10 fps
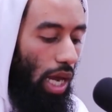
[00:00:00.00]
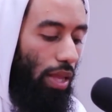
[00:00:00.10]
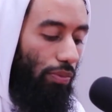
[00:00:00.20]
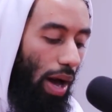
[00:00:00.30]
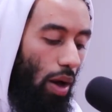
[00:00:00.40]

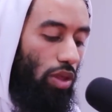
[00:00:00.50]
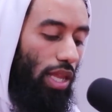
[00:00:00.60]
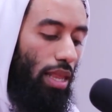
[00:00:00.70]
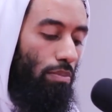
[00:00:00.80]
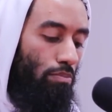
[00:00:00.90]
It
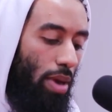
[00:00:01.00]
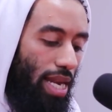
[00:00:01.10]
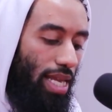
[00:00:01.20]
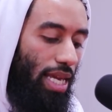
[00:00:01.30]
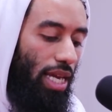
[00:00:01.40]
found that
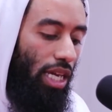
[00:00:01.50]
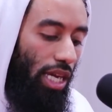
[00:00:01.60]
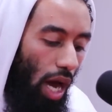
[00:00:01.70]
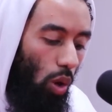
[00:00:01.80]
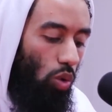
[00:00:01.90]
many
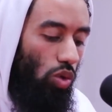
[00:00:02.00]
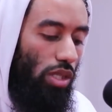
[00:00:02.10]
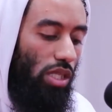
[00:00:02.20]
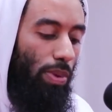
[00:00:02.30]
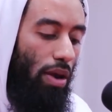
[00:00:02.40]

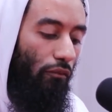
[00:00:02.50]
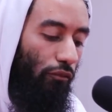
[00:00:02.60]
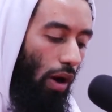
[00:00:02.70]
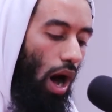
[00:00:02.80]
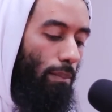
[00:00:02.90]
girls spend
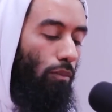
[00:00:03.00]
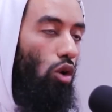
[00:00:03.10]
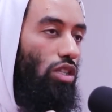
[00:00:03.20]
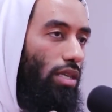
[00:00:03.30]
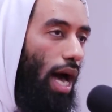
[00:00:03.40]
far
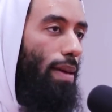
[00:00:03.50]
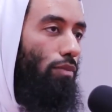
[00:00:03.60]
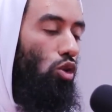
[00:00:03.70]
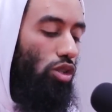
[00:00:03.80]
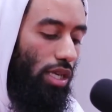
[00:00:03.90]
more
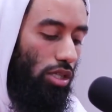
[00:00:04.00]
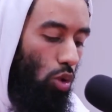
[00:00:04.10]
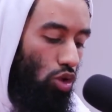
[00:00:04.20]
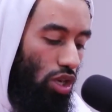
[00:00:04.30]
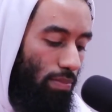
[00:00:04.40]
time using
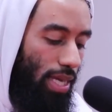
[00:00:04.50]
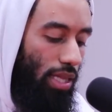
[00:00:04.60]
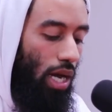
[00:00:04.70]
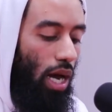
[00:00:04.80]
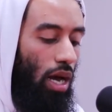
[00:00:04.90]
social
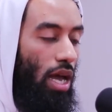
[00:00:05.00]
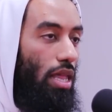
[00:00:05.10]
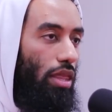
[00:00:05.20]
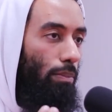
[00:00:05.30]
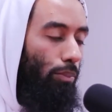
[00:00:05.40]
media
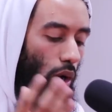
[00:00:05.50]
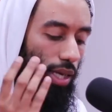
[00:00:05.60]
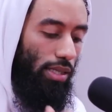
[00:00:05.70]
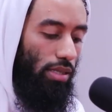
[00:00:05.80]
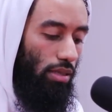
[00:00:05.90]
than
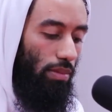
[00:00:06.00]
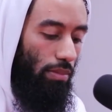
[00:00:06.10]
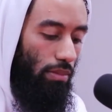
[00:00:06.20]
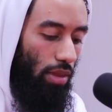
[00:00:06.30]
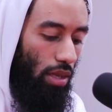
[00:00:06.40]
boys.
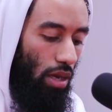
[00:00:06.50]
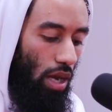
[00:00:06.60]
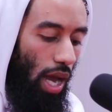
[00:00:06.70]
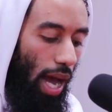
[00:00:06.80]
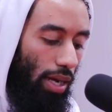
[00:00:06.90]

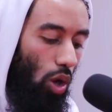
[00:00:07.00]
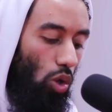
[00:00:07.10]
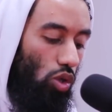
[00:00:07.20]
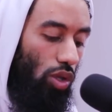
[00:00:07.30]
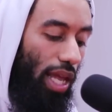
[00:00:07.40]
And
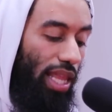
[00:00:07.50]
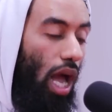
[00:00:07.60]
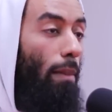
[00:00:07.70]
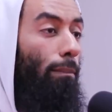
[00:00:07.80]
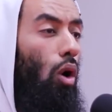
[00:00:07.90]
also that
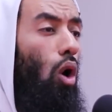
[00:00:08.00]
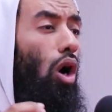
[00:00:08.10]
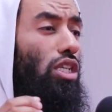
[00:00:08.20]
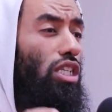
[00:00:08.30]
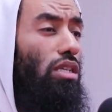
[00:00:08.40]
they are
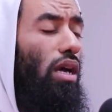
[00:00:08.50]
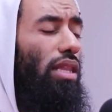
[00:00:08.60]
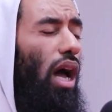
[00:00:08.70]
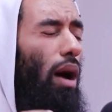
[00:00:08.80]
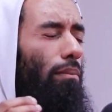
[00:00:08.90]
much,
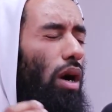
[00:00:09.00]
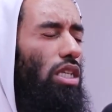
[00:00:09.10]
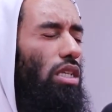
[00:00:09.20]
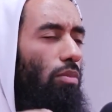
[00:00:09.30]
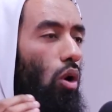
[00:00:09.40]
they are
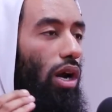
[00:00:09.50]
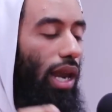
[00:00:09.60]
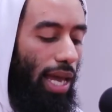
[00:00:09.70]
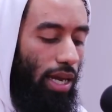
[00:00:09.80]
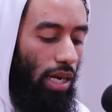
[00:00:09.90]
much more
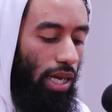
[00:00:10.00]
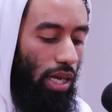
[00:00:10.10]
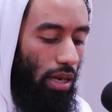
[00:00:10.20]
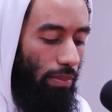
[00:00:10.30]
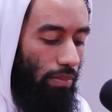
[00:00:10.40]

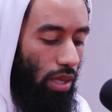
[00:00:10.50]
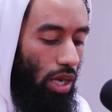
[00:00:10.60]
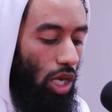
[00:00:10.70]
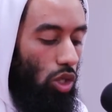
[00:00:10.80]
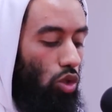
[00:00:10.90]
likely
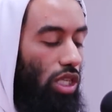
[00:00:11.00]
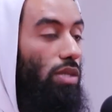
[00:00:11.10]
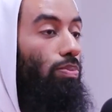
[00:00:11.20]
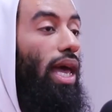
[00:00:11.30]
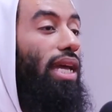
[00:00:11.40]
to
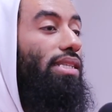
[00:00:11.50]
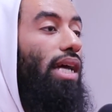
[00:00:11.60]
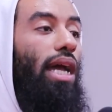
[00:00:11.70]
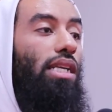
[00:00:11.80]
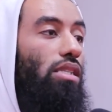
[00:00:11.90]
display
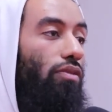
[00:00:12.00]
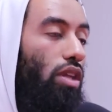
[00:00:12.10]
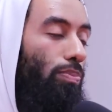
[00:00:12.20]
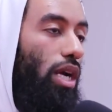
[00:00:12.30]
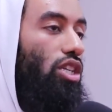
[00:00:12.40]
signs of
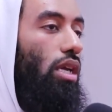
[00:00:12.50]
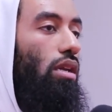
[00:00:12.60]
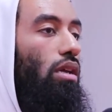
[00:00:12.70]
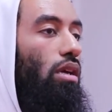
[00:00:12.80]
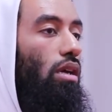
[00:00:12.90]

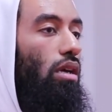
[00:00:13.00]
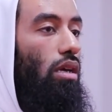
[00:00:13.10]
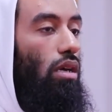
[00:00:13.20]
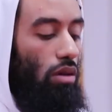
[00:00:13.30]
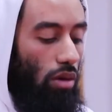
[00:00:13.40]
depression,
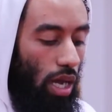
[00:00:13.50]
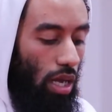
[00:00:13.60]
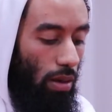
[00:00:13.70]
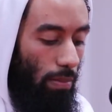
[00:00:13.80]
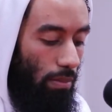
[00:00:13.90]

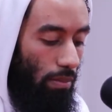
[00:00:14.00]
right?